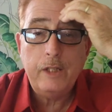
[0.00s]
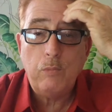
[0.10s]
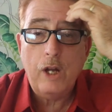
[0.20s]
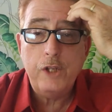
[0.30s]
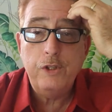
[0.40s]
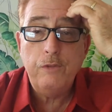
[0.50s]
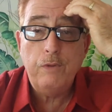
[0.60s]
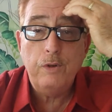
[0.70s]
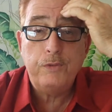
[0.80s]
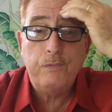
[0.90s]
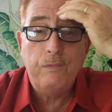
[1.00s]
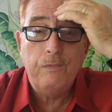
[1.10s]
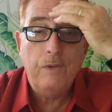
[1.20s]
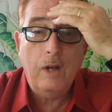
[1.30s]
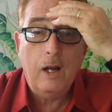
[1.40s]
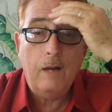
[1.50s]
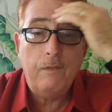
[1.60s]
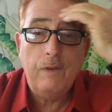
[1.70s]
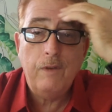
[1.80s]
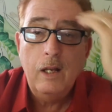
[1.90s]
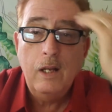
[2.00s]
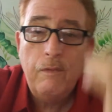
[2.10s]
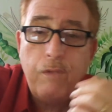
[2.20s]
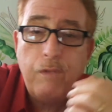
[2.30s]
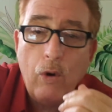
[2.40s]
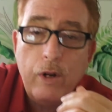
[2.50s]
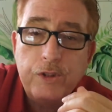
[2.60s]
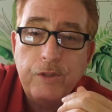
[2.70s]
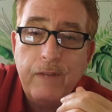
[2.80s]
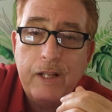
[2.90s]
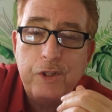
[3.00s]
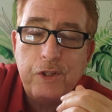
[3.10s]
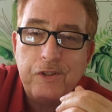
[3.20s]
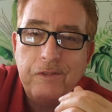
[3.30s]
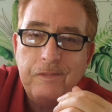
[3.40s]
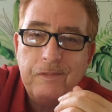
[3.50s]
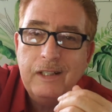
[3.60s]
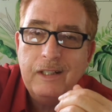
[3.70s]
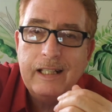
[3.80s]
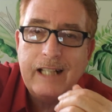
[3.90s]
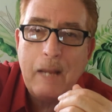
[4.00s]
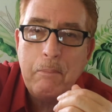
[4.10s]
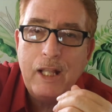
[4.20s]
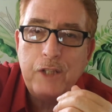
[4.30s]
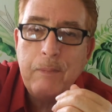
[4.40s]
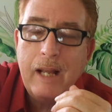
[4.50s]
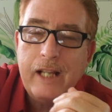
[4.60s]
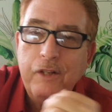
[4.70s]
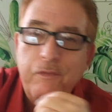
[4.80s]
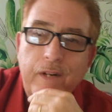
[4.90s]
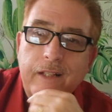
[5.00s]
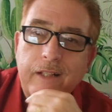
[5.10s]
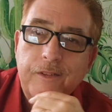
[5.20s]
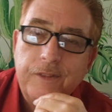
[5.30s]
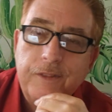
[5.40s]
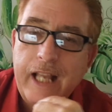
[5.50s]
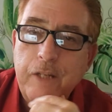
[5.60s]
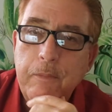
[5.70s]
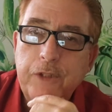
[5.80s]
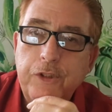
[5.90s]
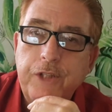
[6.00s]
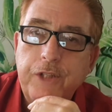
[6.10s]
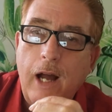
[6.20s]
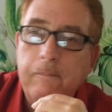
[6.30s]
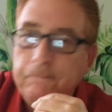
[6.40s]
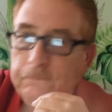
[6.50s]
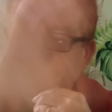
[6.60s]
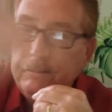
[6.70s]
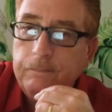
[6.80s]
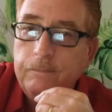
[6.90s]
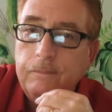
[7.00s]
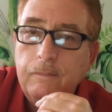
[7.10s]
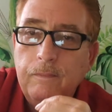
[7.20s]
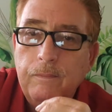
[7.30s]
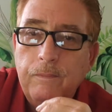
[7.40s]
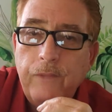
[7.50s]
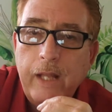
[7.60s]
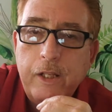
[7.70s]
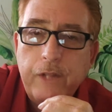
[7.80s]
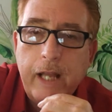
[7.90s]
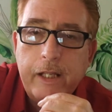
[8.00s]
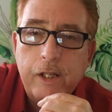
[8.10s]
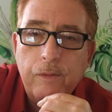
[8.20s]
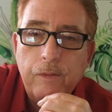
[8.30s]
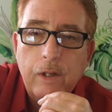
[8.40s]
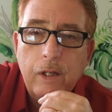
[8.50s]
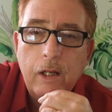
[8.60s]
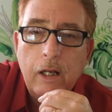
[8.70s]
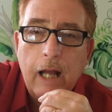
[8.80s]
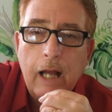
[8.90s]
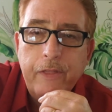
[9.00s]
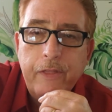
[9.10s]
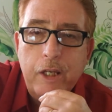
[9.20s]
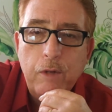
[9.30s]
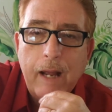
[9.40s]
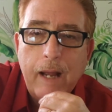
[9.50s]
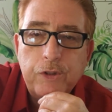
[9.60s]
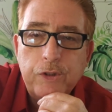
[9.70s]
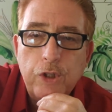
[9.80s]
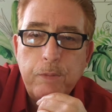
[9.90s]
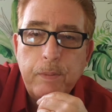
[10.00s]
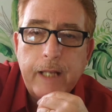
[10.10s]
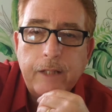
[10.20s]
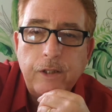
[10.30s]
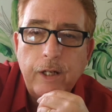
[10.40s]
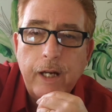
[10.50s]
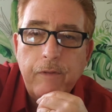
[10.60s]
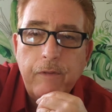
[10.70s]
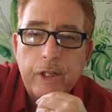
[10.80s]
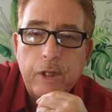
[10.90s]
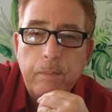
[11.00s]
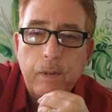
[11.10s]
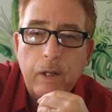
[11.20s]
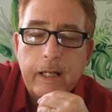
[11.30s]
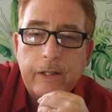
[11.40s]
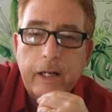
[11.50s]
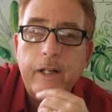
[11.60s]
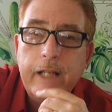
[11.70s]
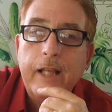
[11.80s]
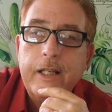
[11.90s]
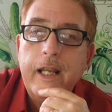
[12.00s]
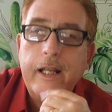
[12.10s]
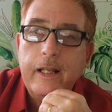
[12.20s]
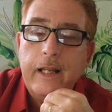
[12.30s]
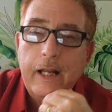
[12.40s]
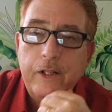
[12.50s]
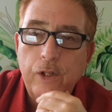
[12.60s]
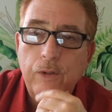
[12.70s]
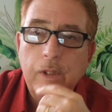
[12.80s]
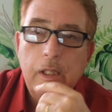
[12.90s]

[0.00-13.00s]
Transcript: to watch you, Bruce, Florida's Adventures. God bless, my good friend. Thank you, Mr. Tom. Thank you. I think you have a surge protector on everything you plug in there. Yeah, I do.